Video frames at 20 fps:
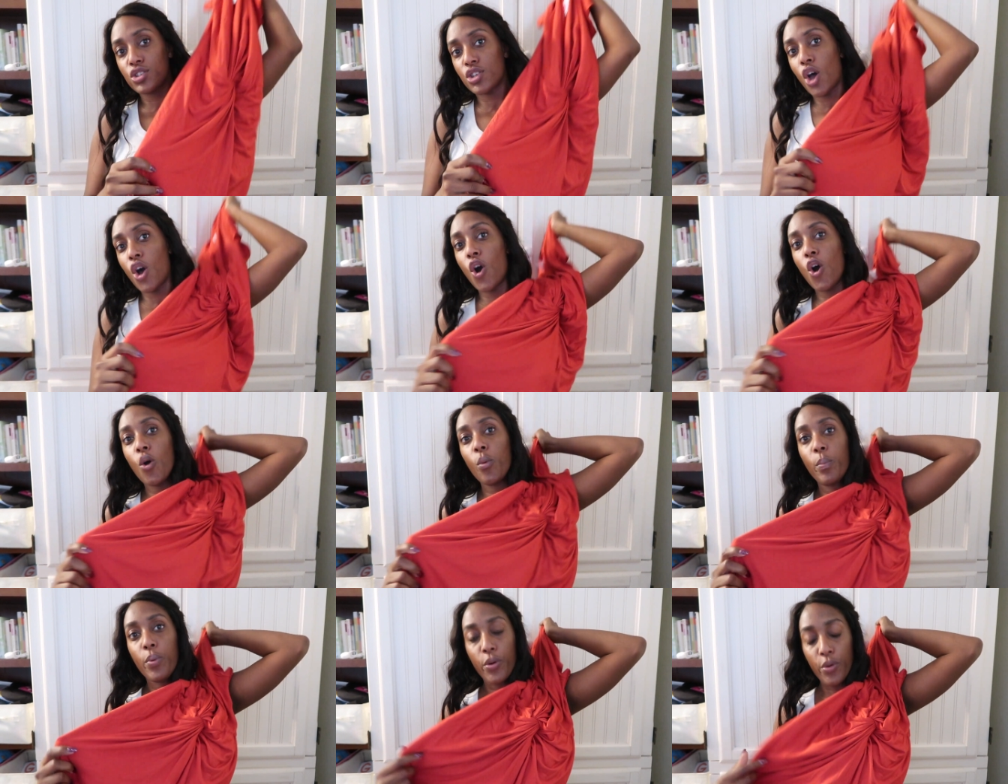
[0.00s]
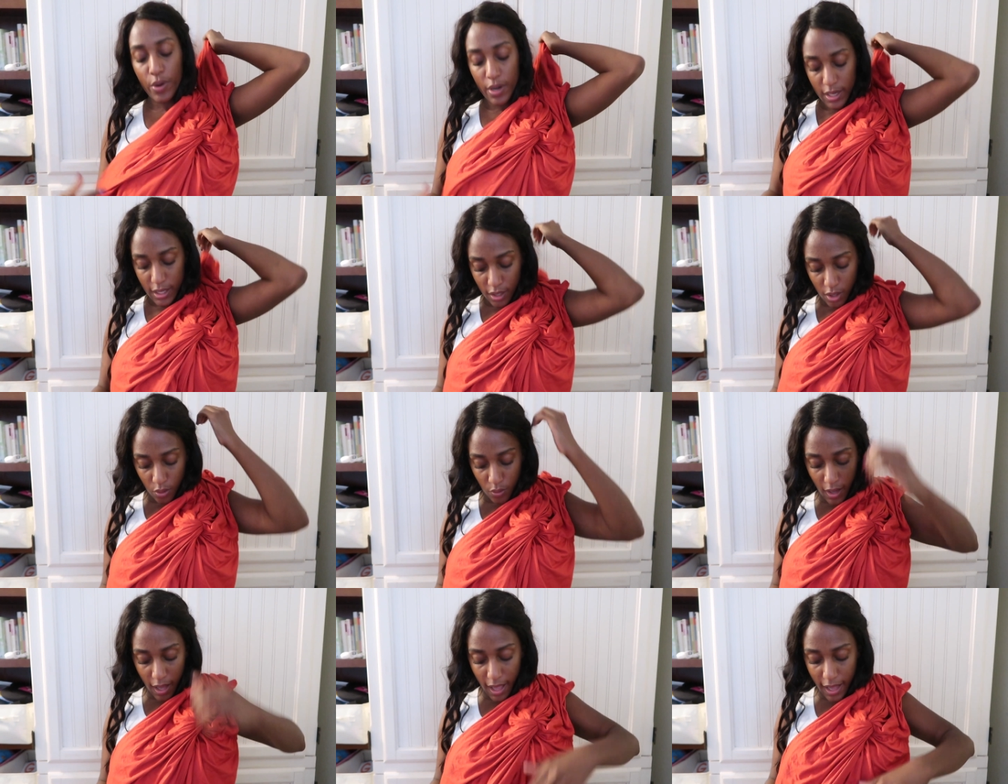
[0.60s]
so pretty,
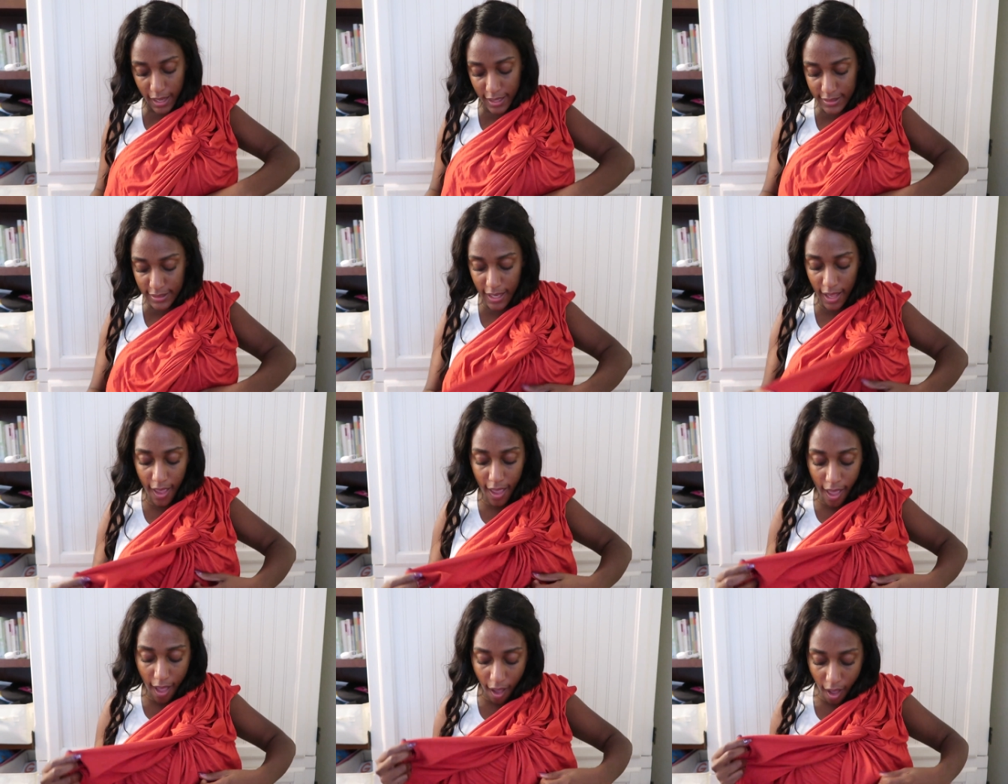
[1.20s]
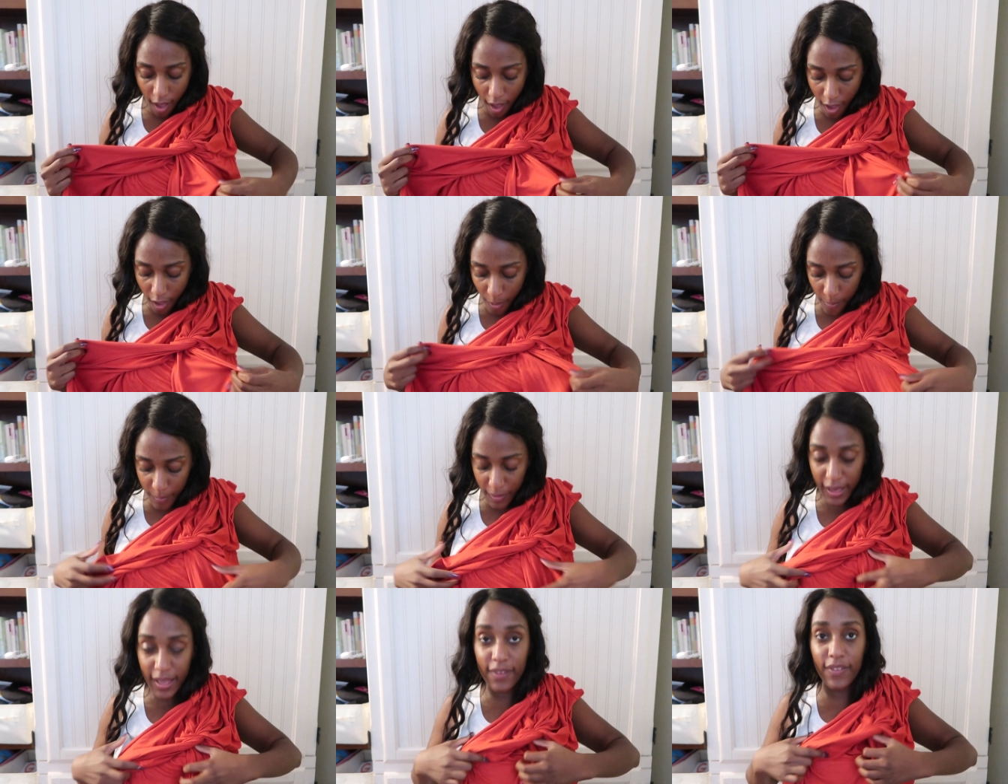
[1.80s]
you guys.
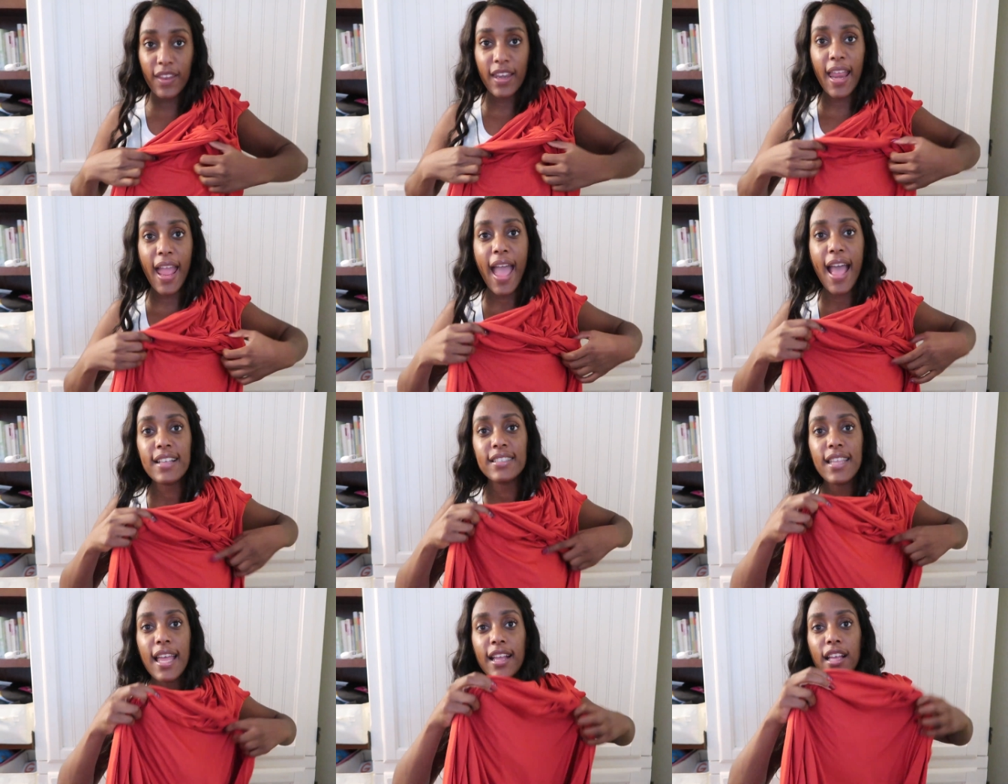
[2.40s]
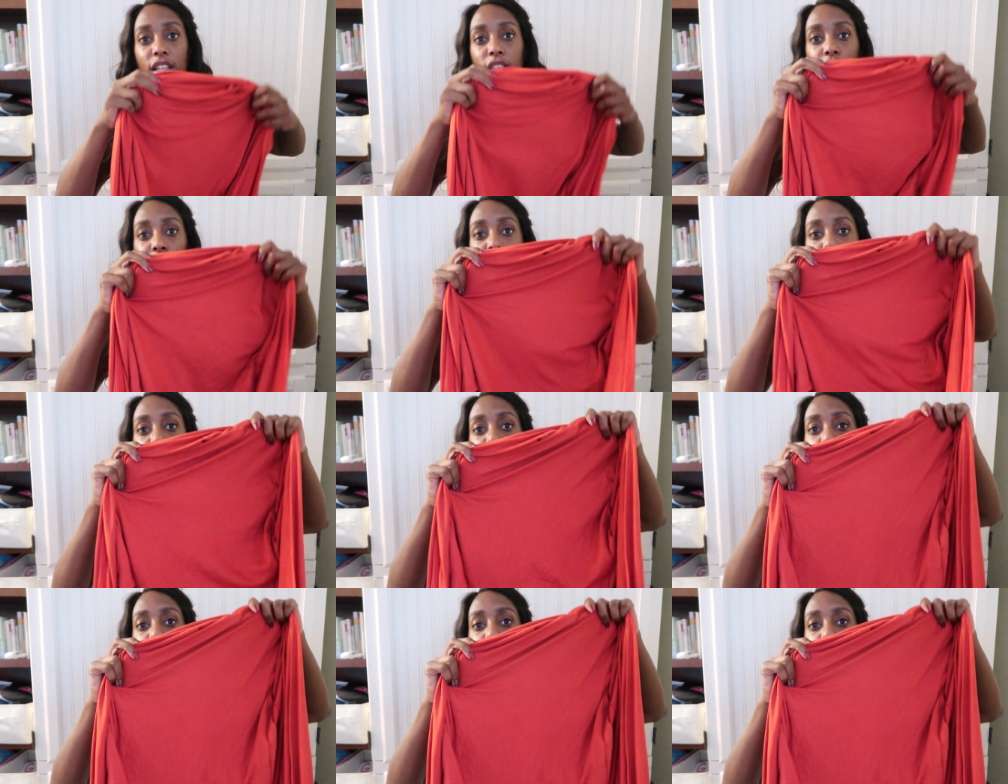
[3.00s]
Um, and then it has like a little